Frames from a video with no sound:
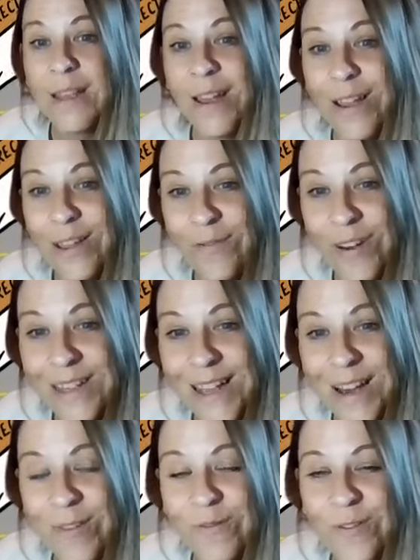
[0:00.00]
So I hope you find it
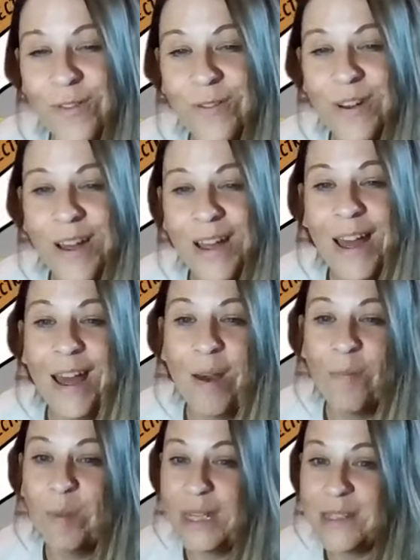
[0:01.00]
helpful.
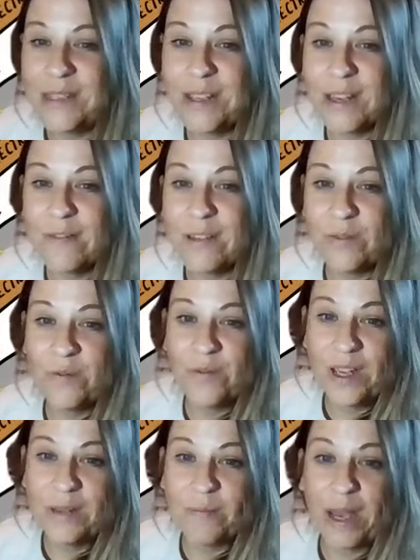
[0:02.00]
Please do give us some
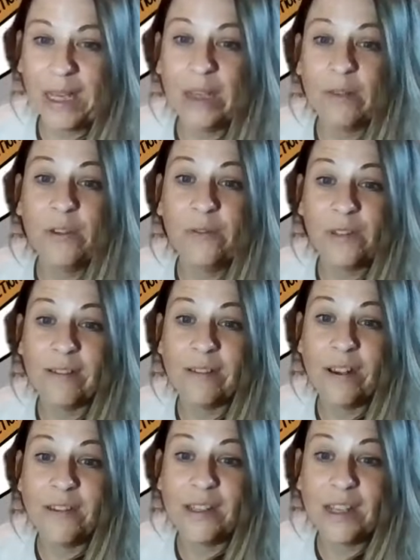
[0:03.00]
feedback if you've
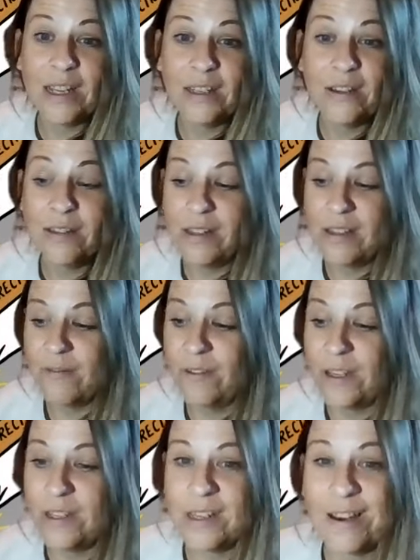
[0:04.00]
downloaded it and used it
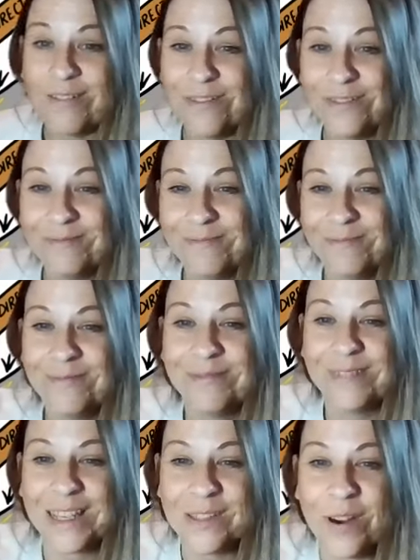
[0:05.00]
for yourself.
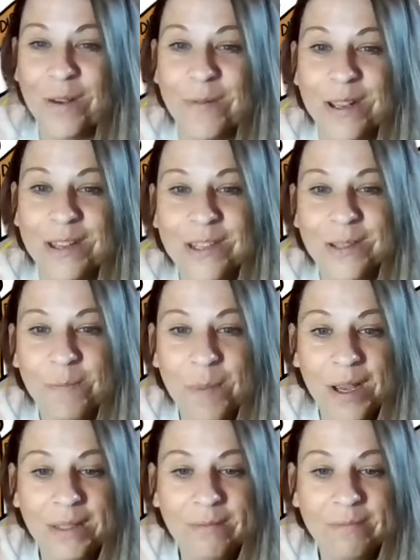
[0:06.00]
Thanks very much.
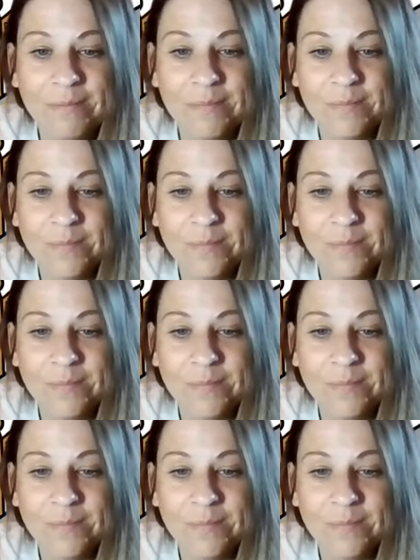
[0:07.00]
Bye.